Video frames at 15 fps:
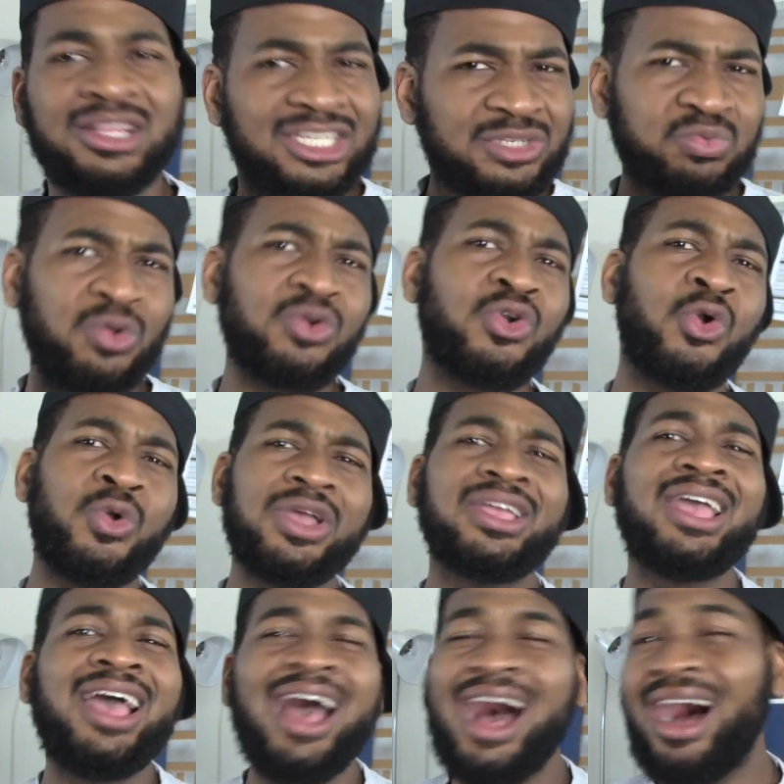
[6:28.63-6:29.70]
Just real
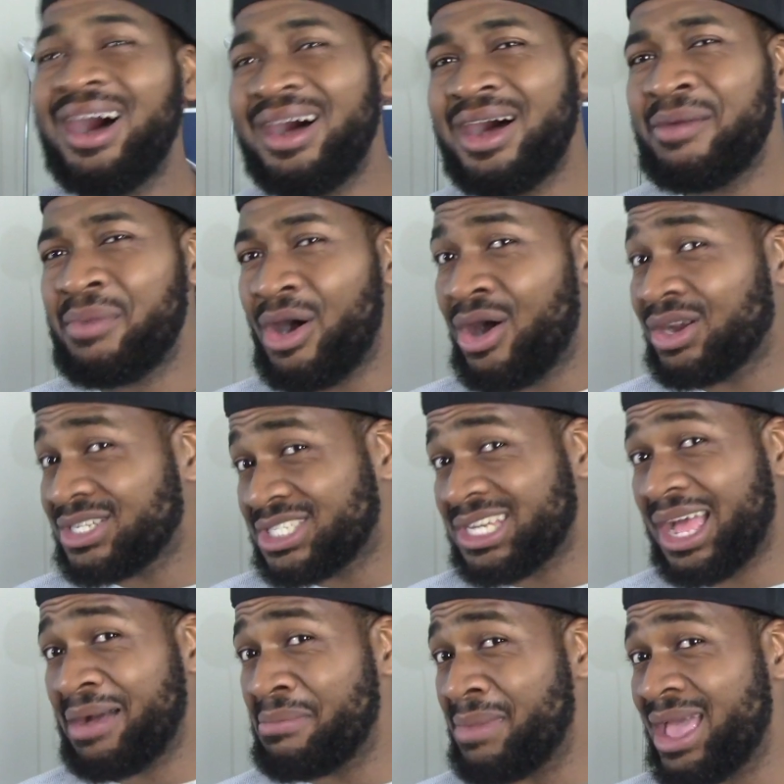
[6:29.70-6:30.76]
quick, aren't
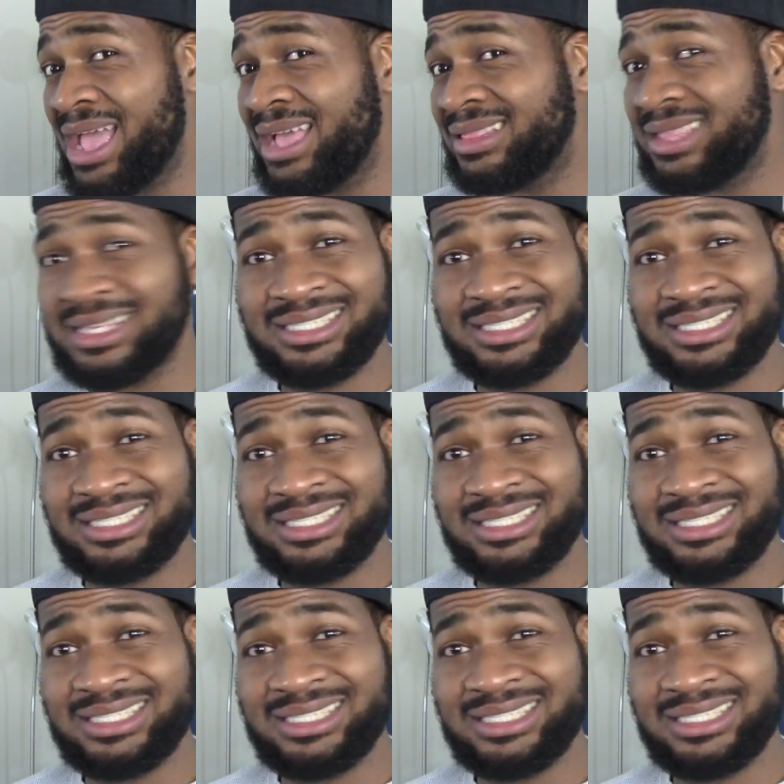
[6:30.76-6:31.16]
y'all mad